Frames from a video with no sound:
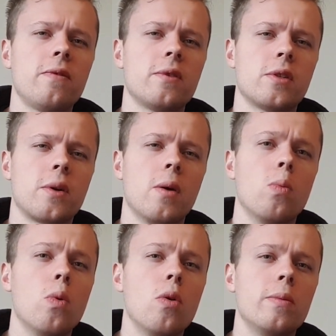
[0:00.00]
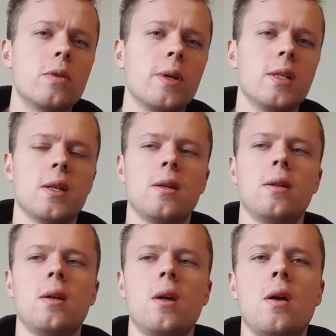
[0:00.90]
So it's quite a warm tweeter.
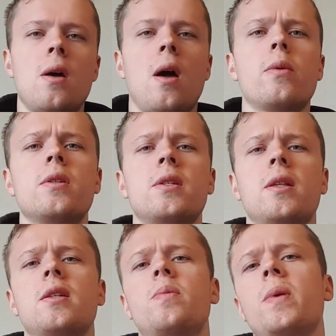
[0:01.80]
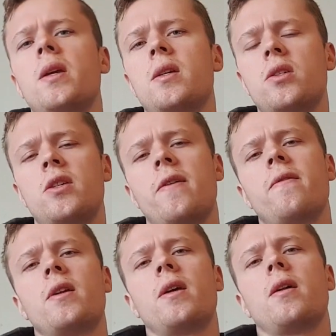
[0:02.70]
I wouldn't say the speakers
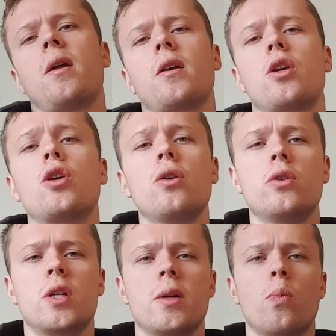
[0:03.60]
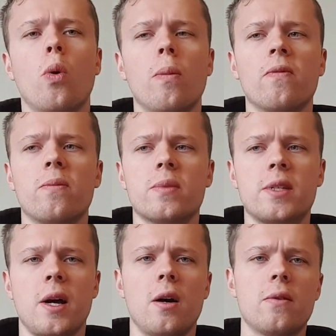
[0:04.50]
generally are like hugely warm
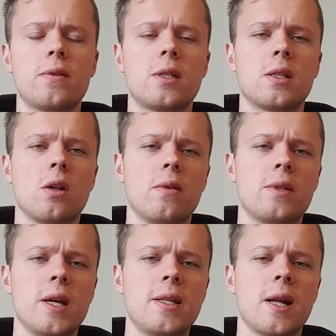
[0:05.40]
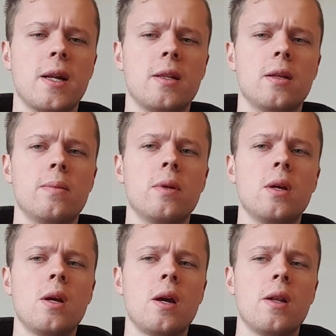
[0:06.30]
themselves. There's a lot of detail in them,
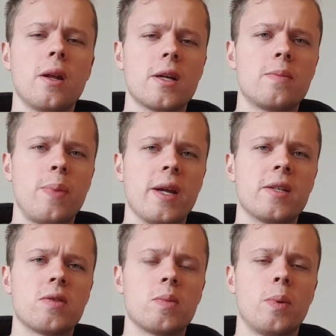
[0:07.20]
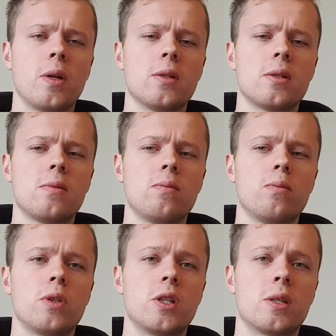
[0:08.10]
a nice bass response,
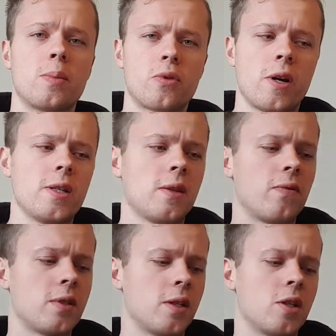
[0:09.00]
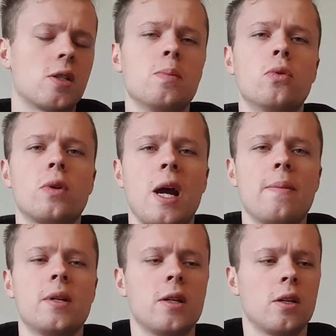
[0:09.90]
which is surprising for such a small cabinet.